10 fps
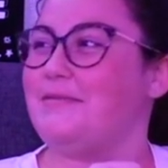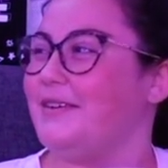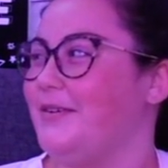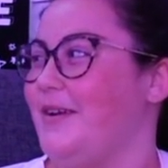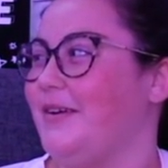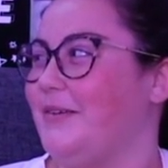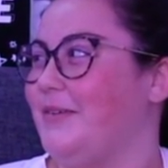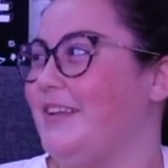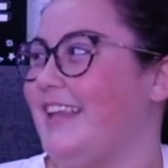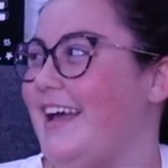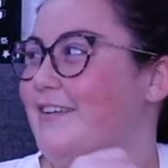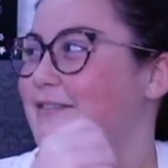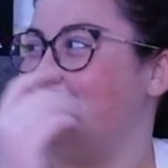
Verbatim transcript: We've been going your whole life.